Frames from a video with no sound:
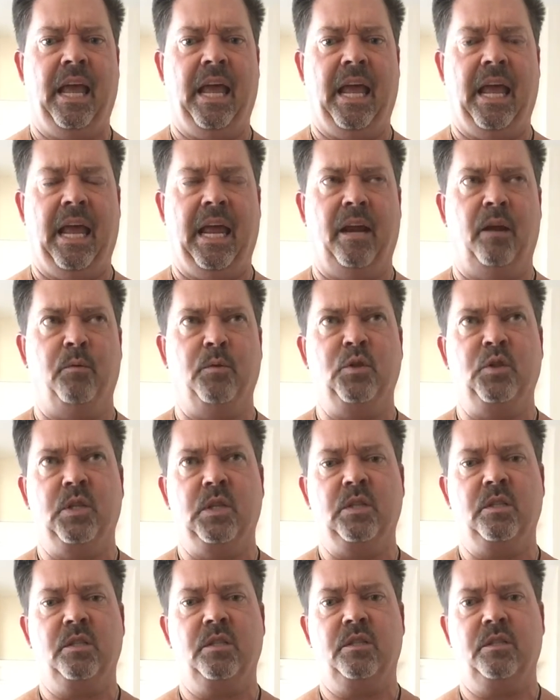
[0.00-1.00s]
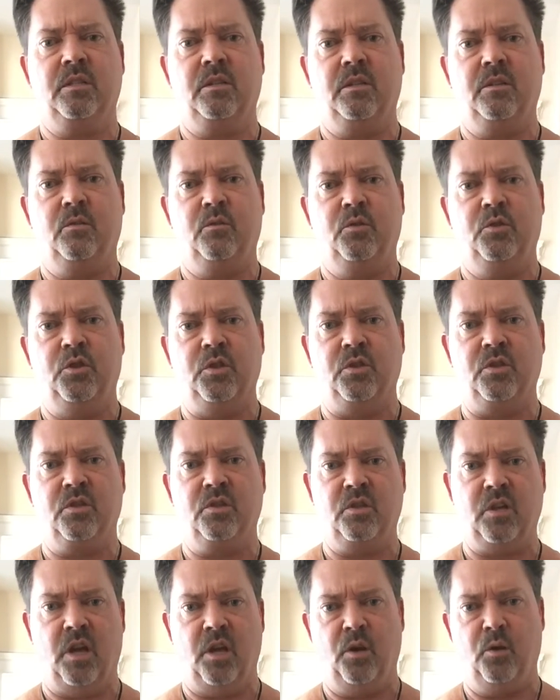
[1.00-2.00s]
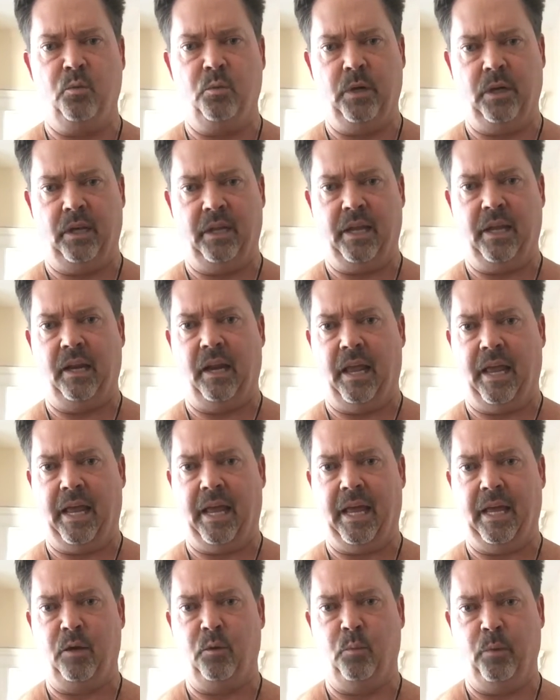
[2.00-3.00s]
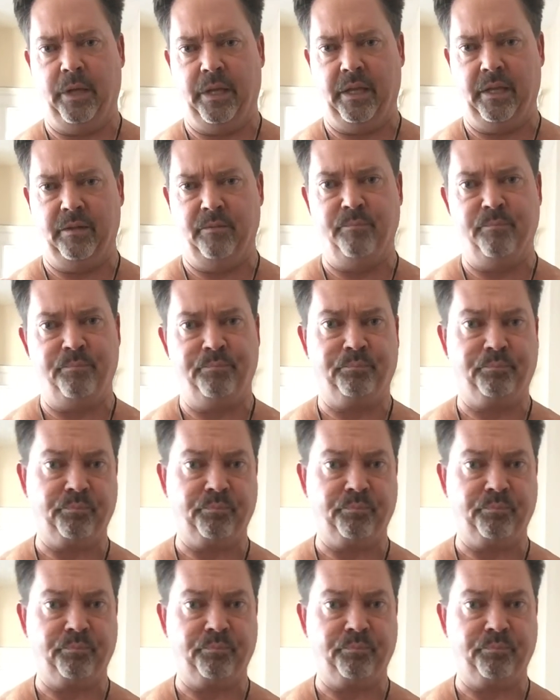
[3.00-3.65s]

And I was just so really glad when